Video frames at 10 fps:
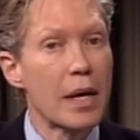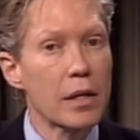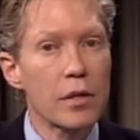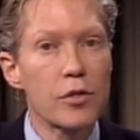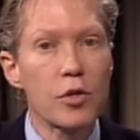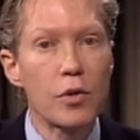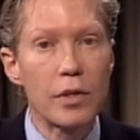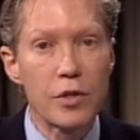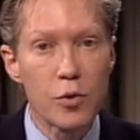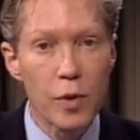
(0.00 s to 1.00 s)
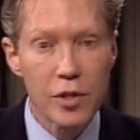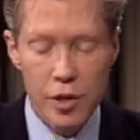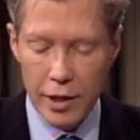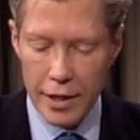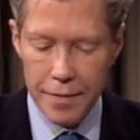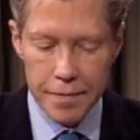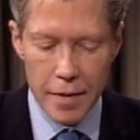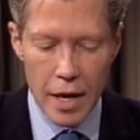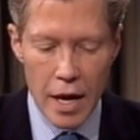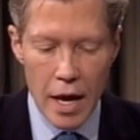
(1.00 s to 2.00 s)
Medical School in Switzerland
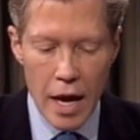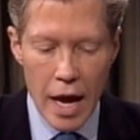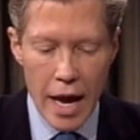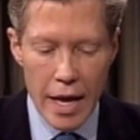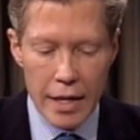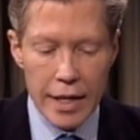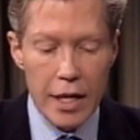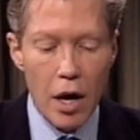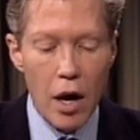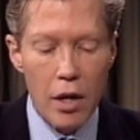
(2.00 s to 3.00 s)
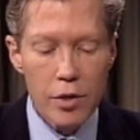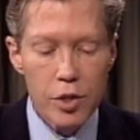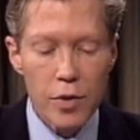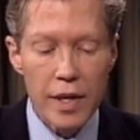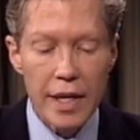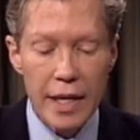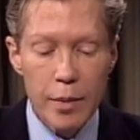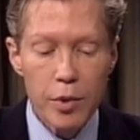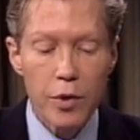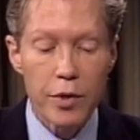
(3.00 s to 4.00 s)
and he also the
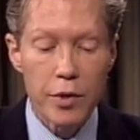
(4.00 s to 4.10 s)
Hebrew